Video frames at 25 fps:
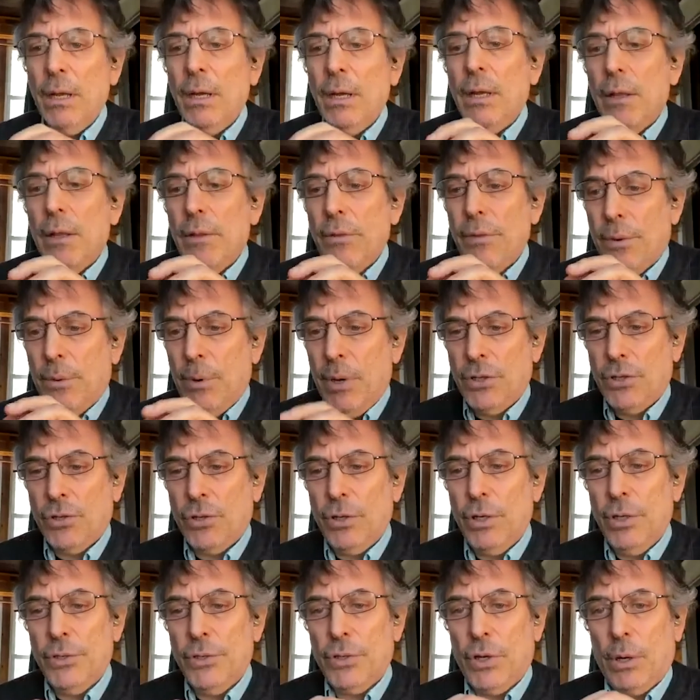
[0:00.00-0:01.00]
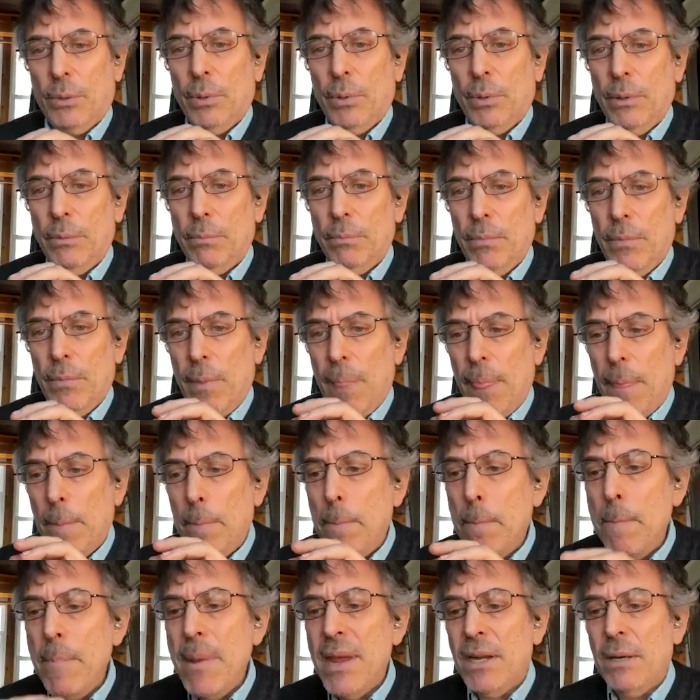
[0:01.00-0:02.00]
The question is, are we
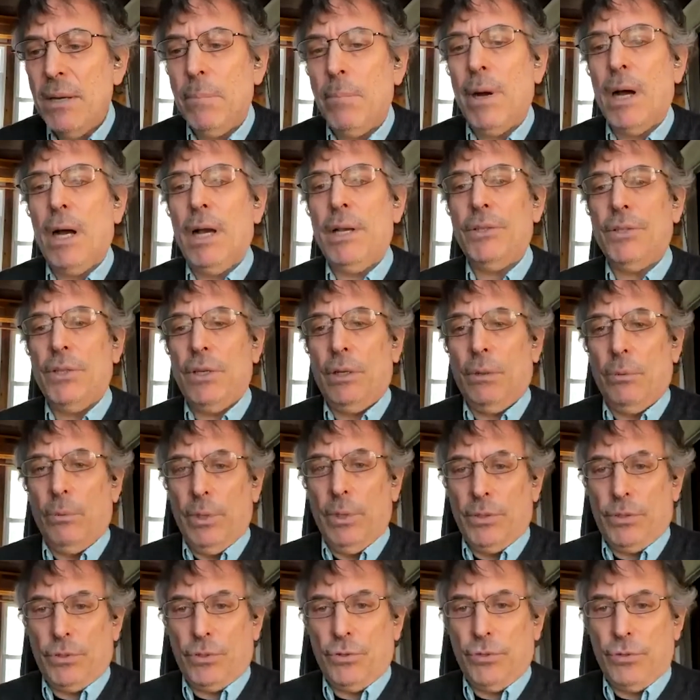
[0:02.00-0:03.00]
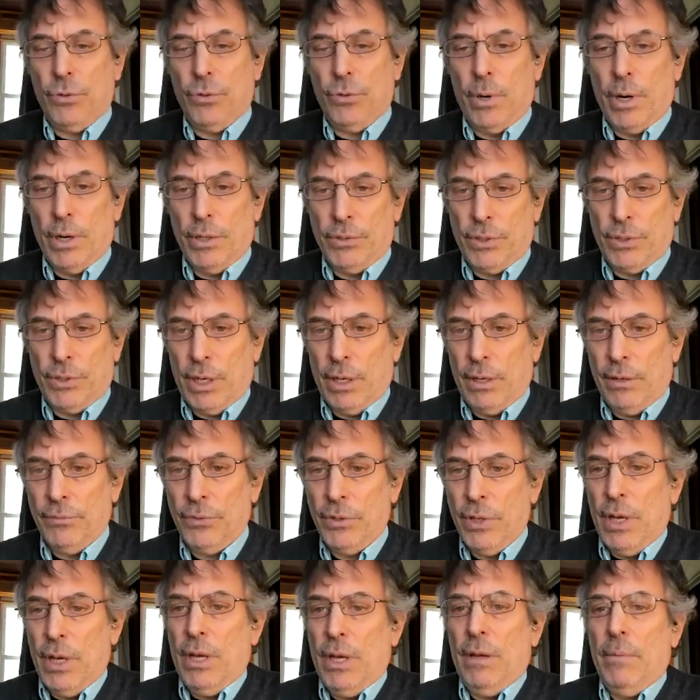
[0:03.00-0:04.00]
minimizing risk to
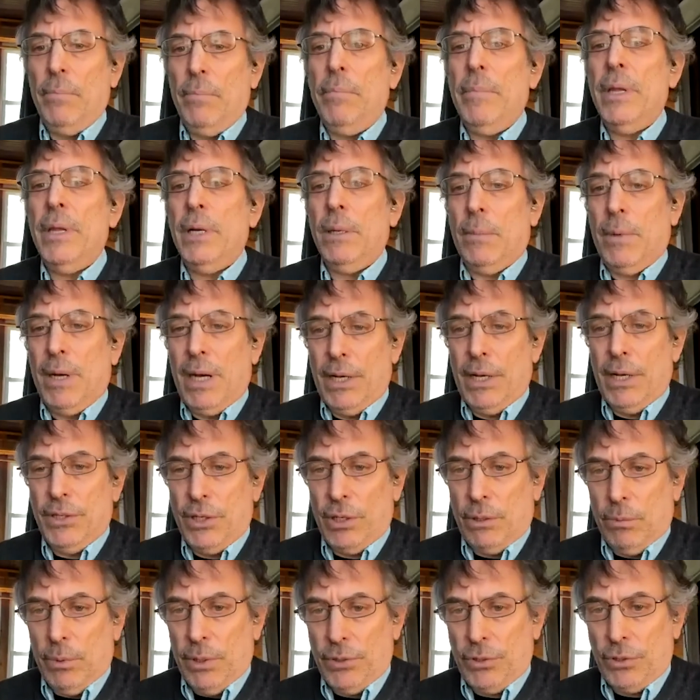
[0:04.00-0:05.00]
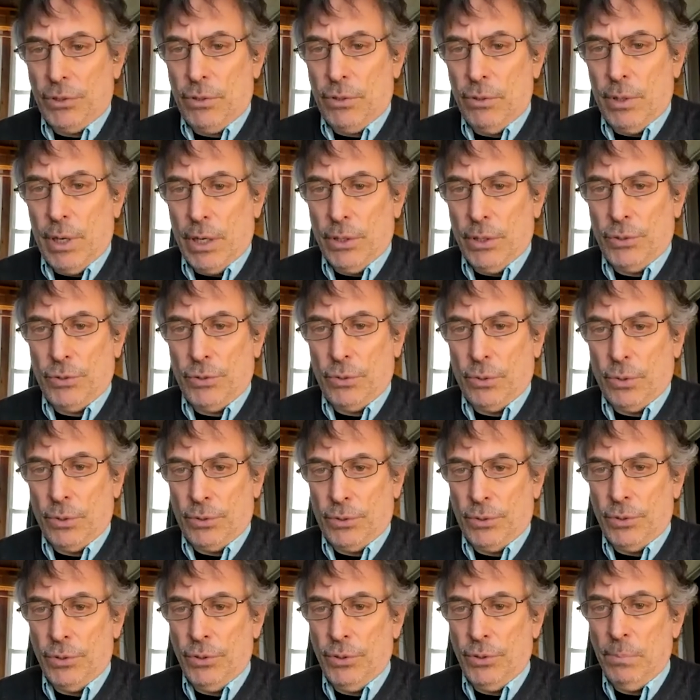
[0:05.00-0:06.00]
ourselves, minimizing risk to our
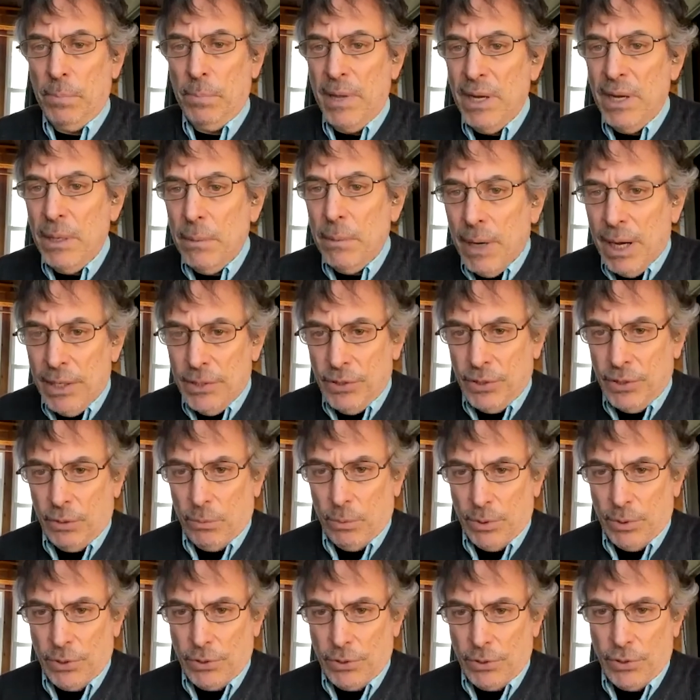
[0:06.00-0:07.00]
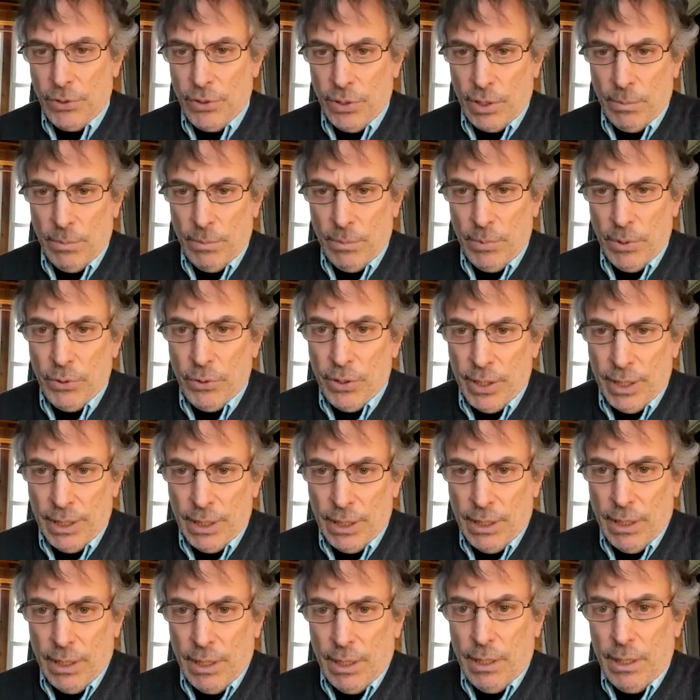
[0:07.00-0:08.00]
sources, minimizing risk to the
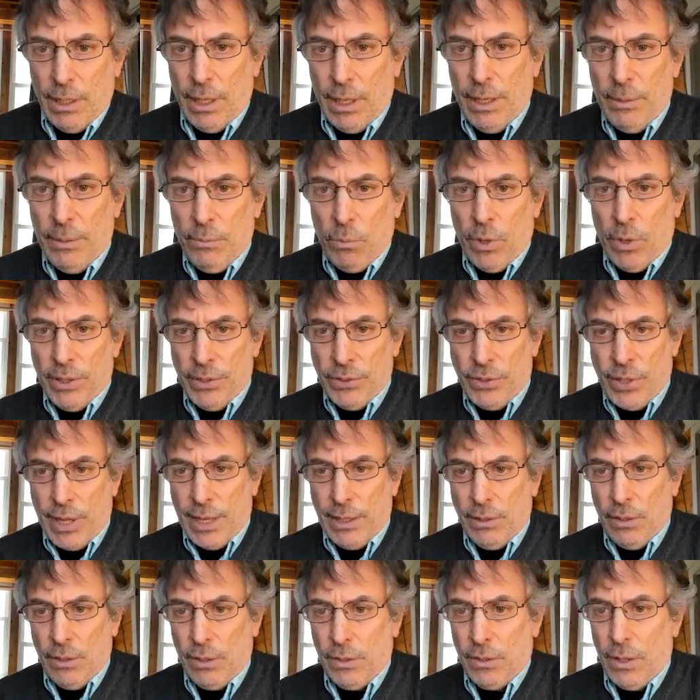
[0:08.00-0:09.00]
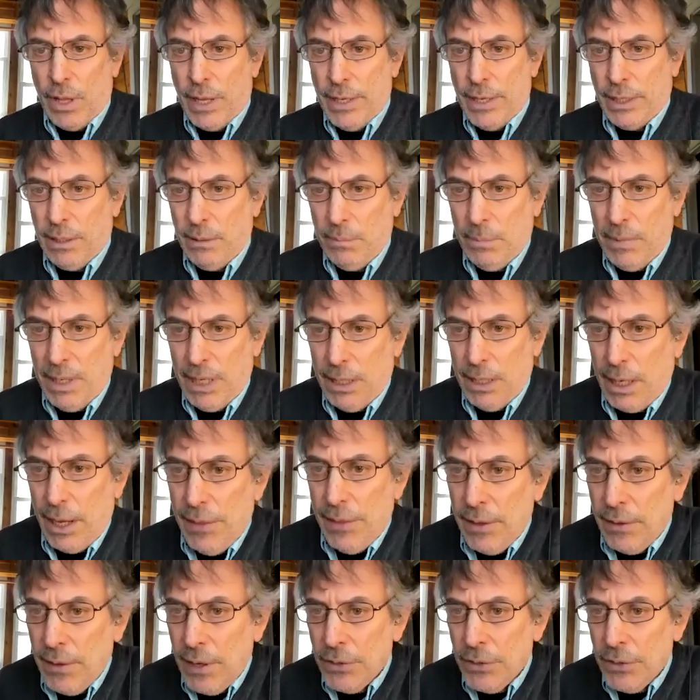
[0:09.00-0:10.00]
community? And what does that look like and mean? I
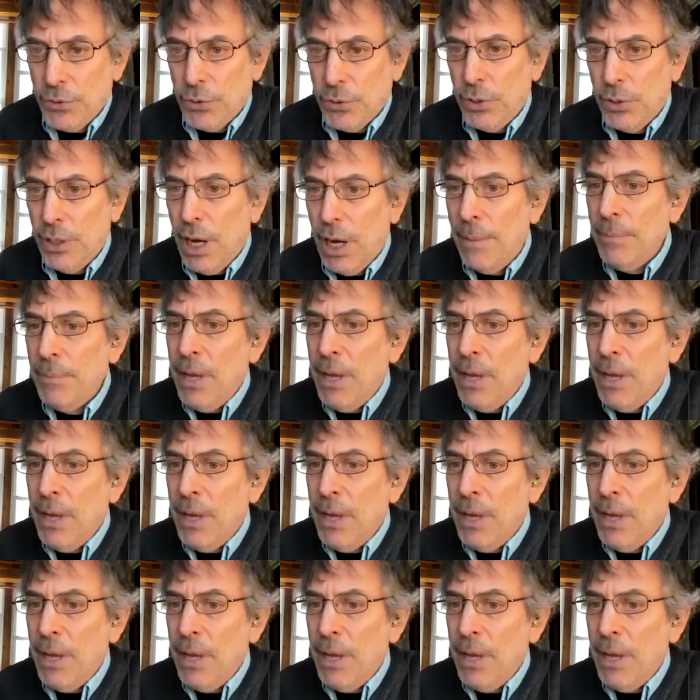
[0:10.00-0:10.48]
think that's good.